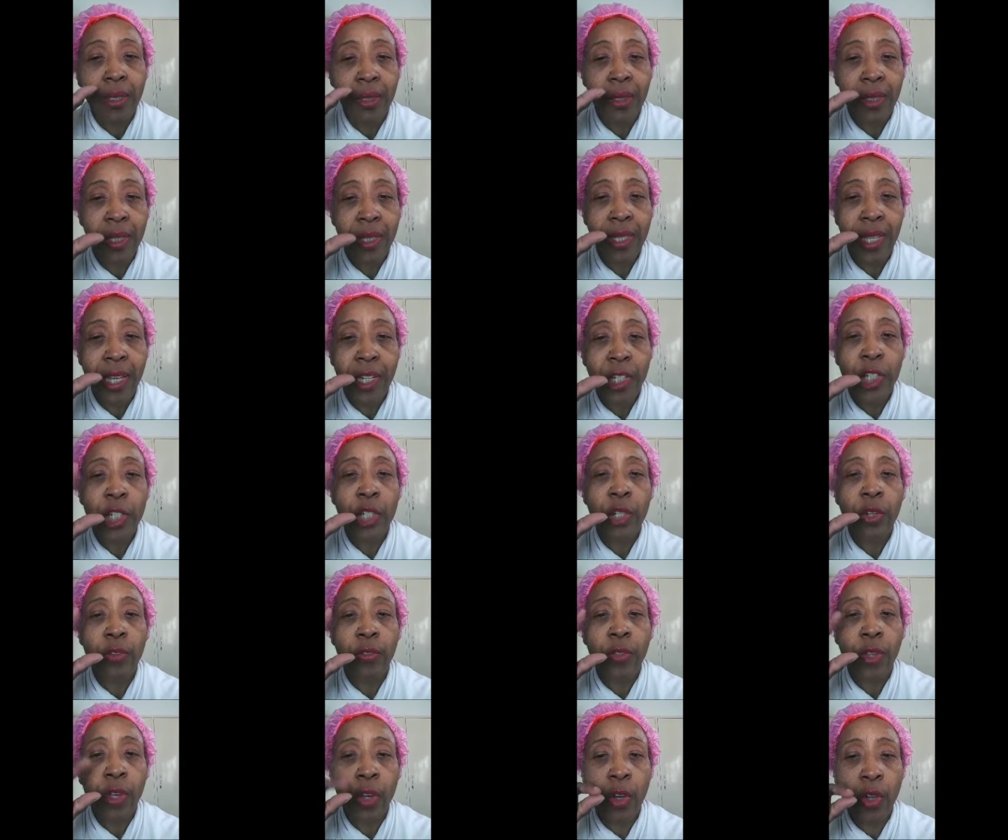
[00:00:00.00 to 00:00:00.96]
the sachet
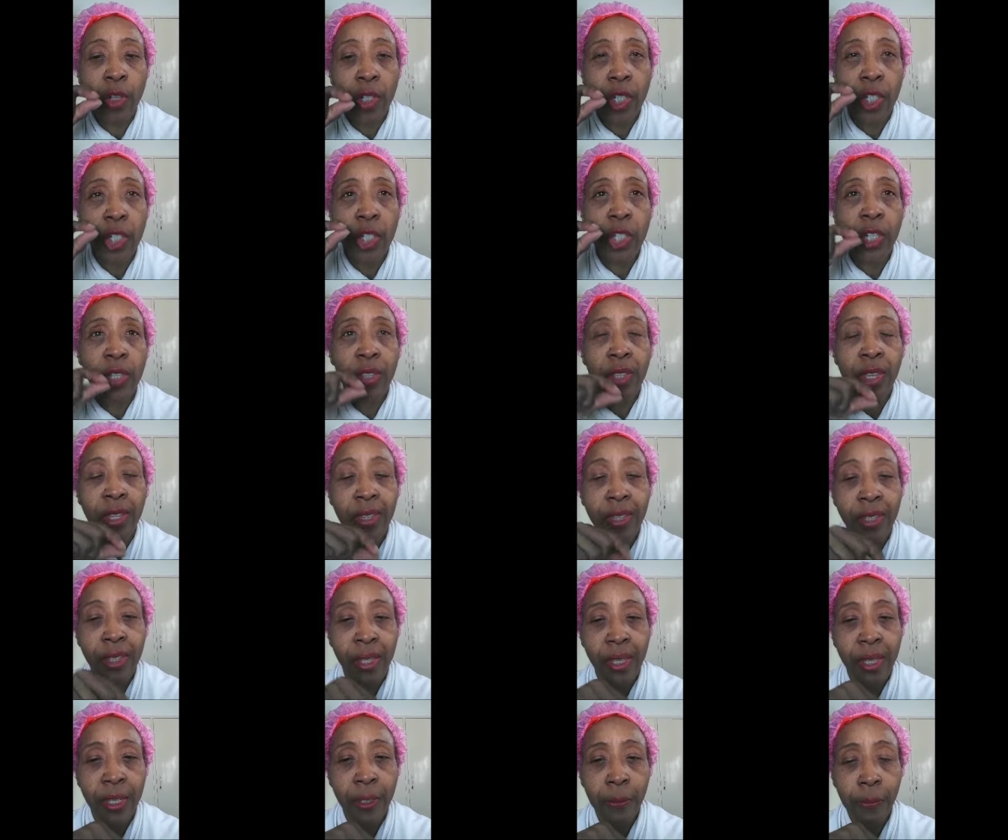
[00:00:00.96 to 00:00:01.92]
of the conditioner that
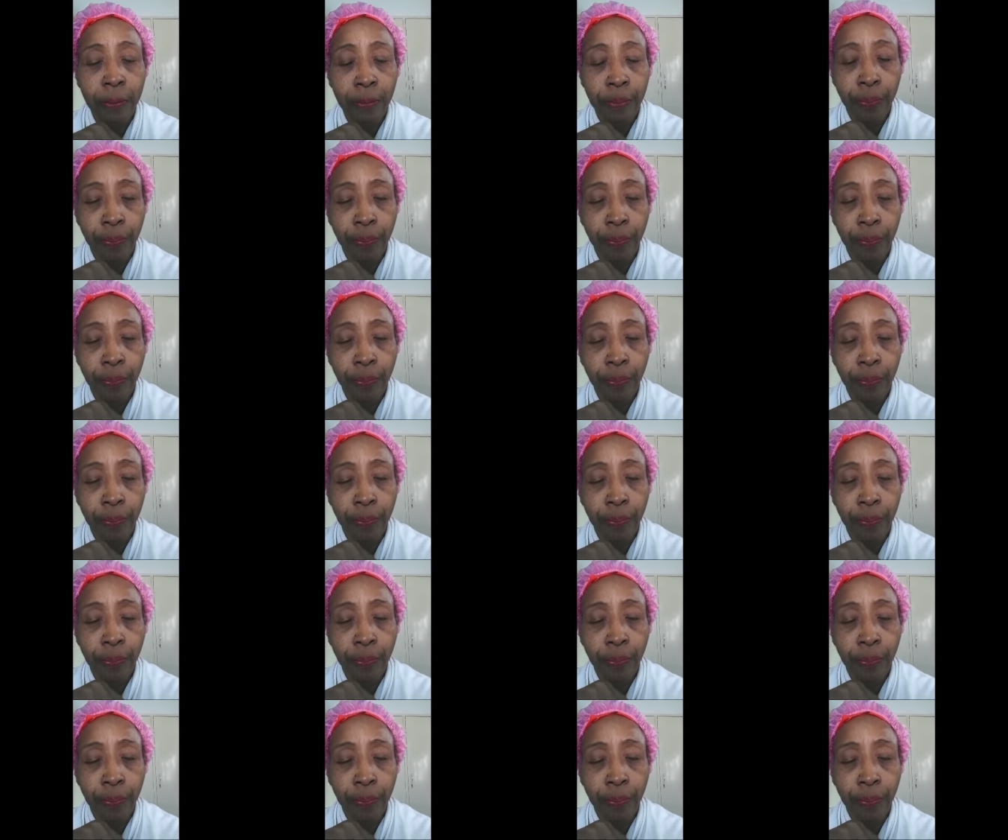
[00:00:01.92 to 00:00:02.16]
is